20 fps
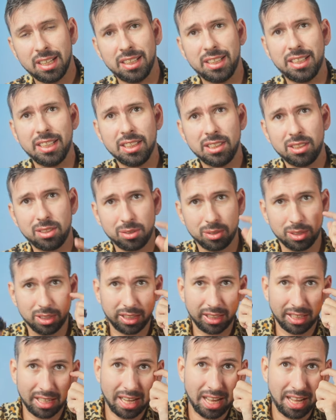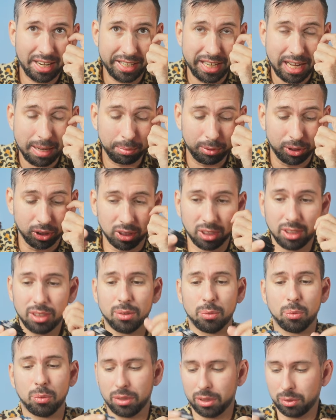This adapter,
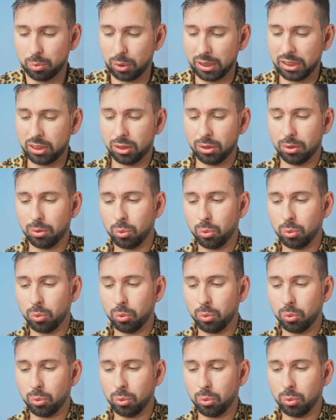which